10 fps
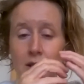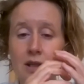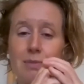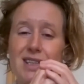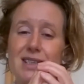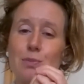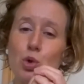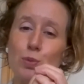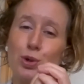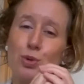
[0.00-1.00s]
That means they're
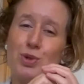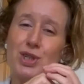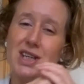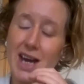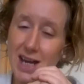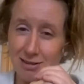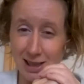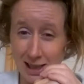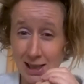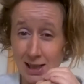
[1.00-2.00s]
more prone to
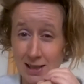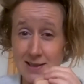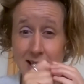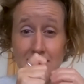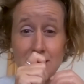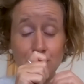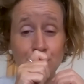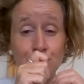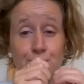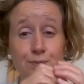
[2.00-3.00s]
tearing a little in sex.
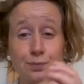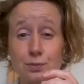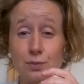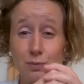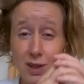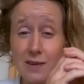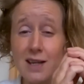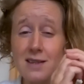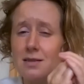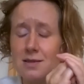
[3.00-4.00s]

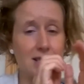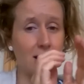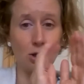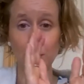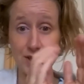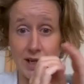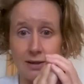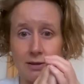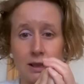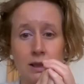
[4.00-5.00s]
That sounds terrible,
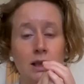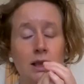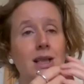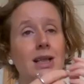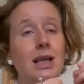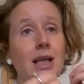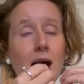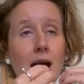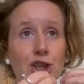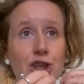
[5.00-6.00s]
tearing. It
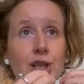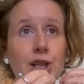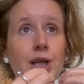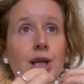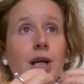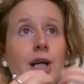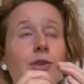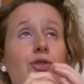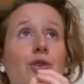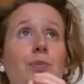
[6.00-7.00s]
actually
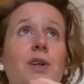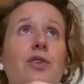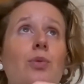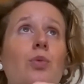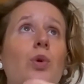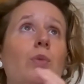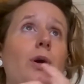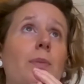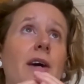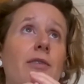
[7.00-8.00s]
it just means you will
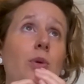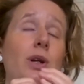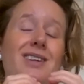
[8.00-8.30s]
probably have